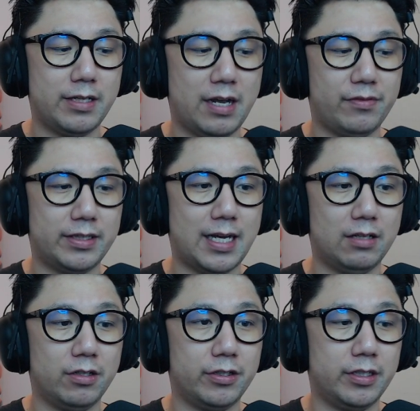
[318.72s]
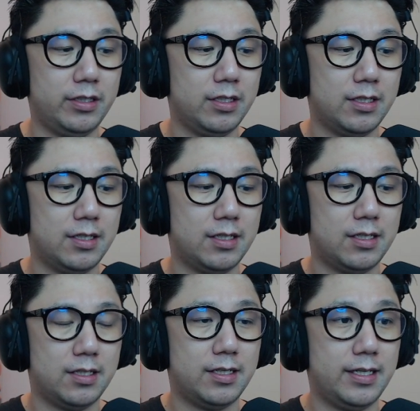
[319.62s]
have it downloaded.
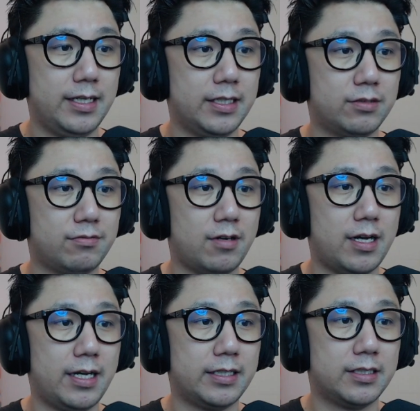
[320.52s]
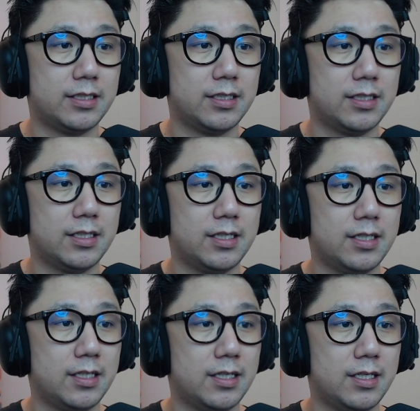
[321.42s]
It's right,
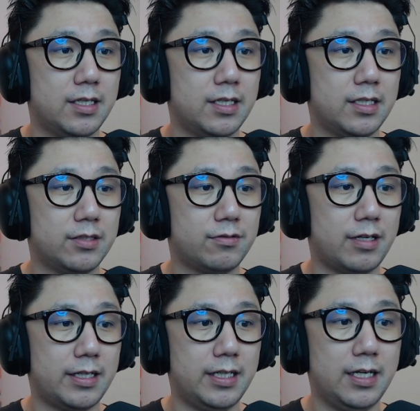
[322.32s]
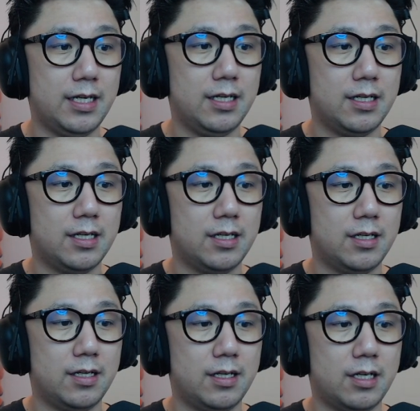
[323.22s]
right here.
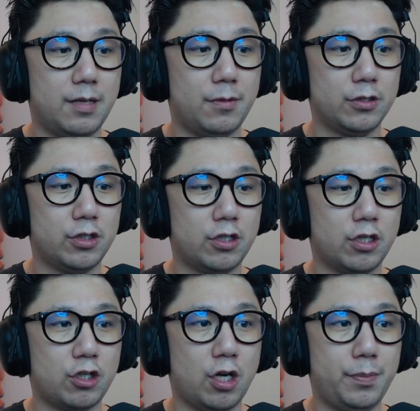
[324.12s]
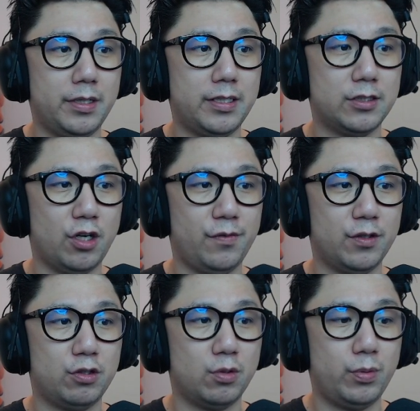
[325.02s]
I'm also going to copy this over
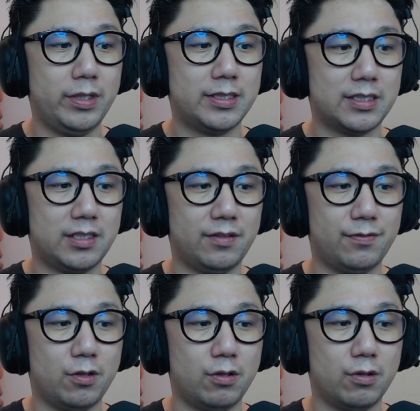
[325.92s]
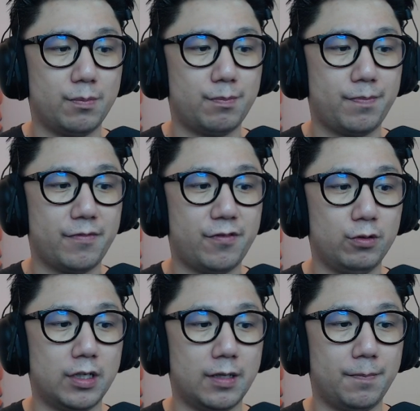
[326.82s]
to the win sixty-four folder.